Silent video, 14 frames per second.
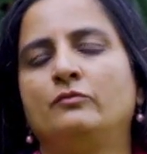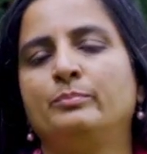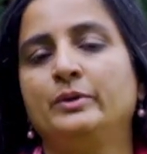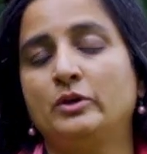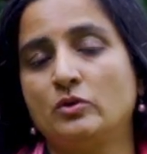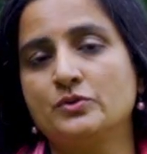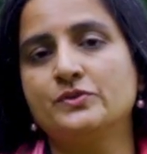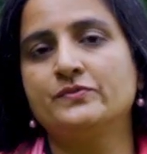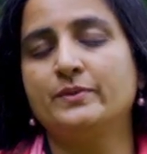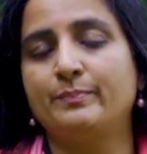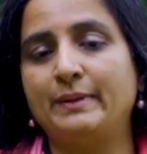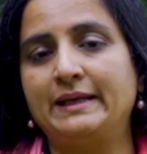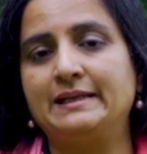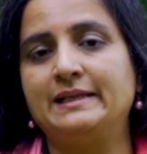because of the
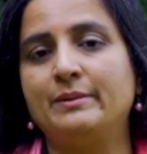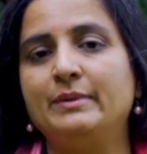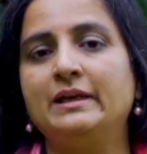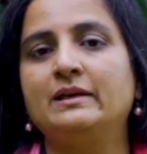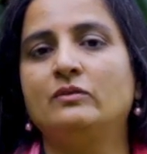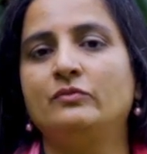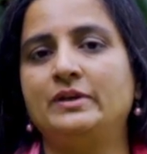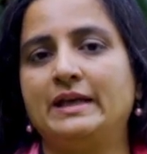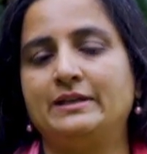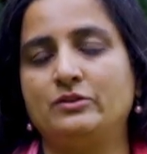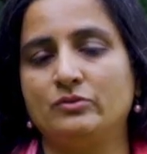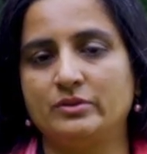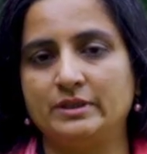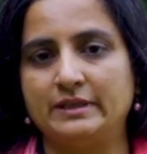pandemic, we had
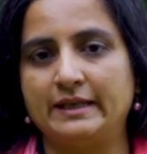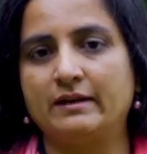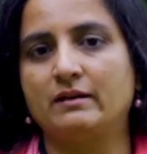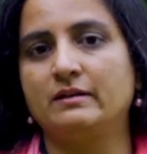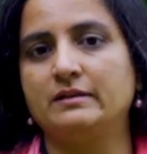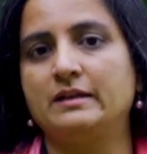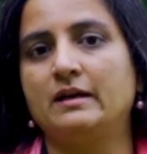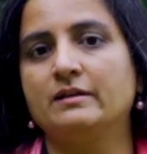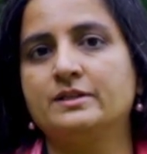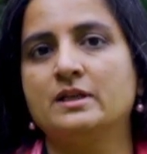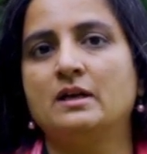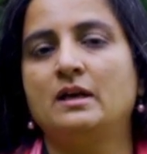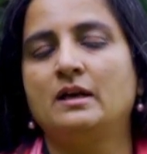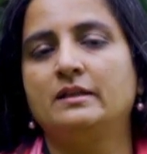to conduct
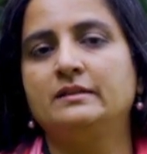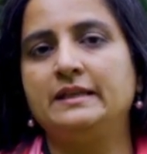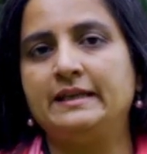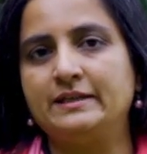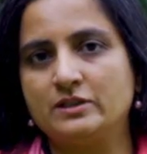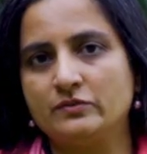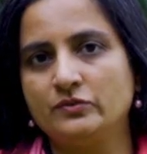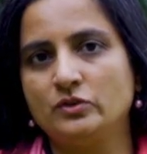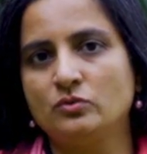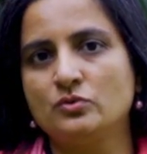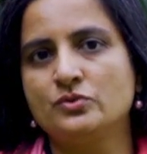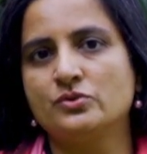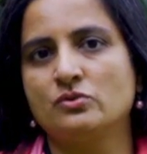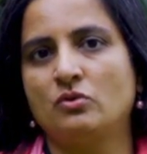the
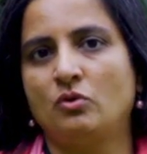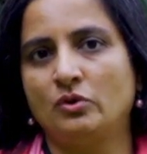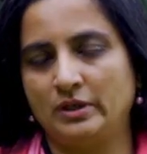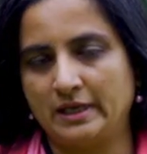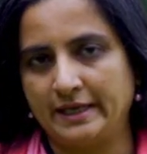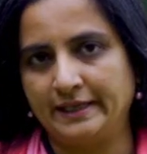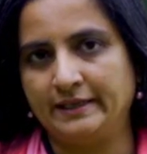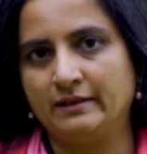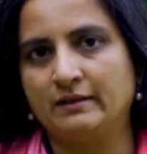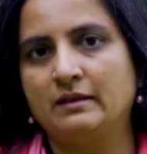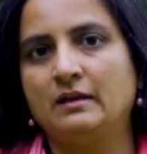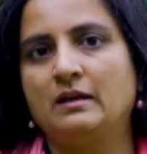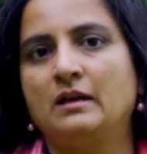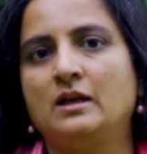interviews online.
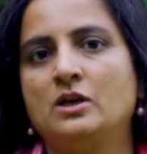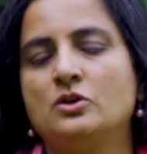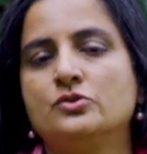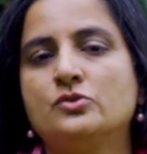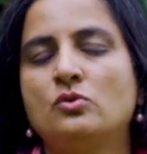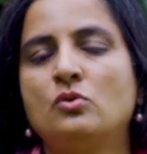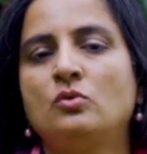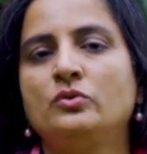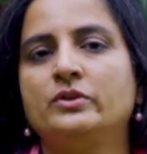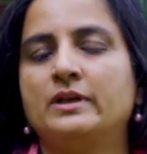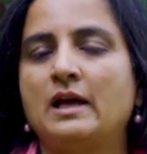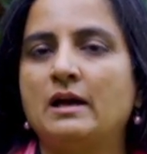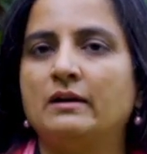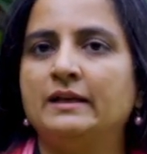So
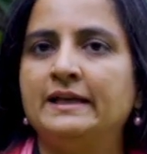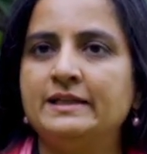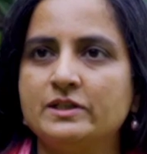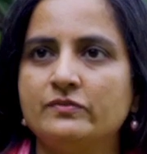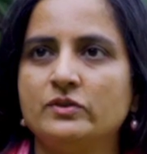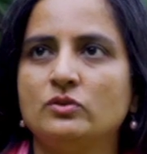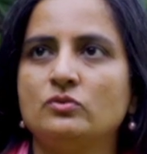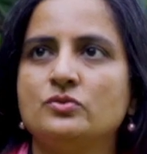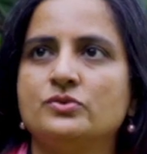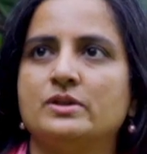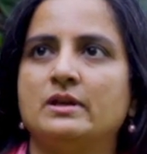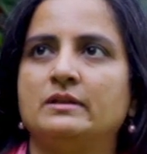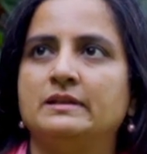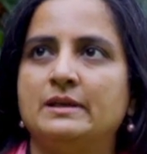the interviews
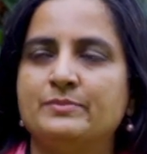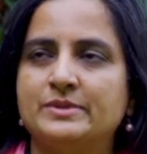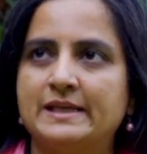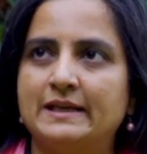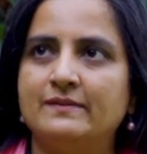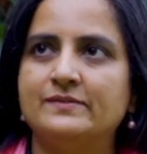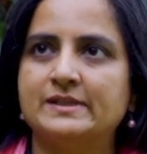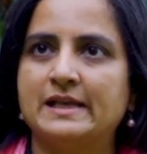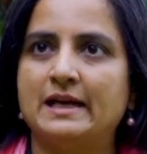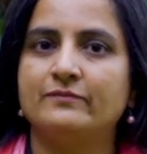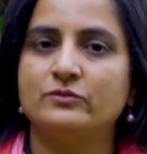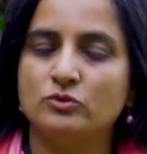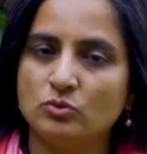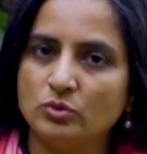themselves
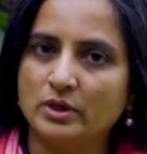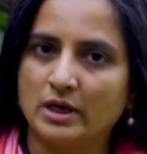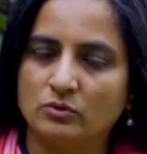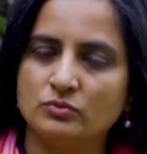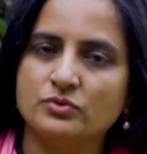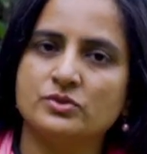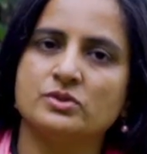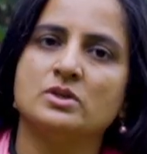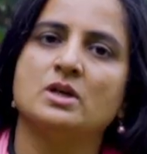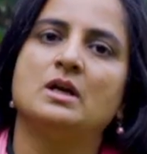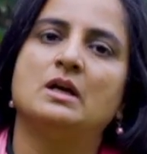have two rounds.